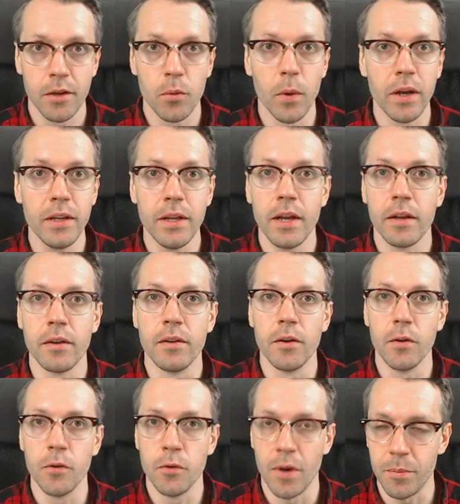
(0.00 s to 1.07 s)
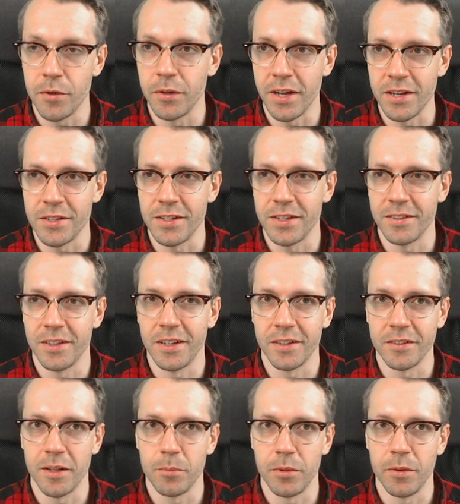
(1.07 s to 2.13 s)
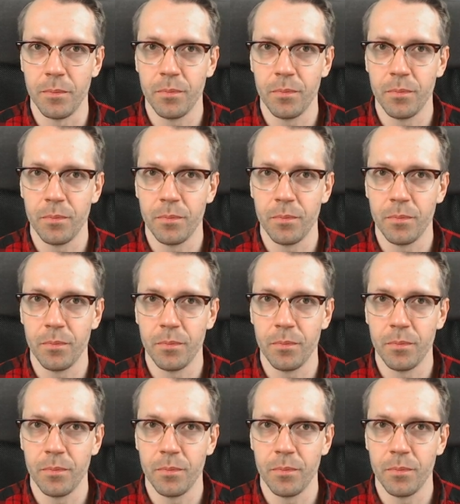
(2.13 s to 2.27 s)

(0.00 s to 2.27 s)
when he had no reputation as an example.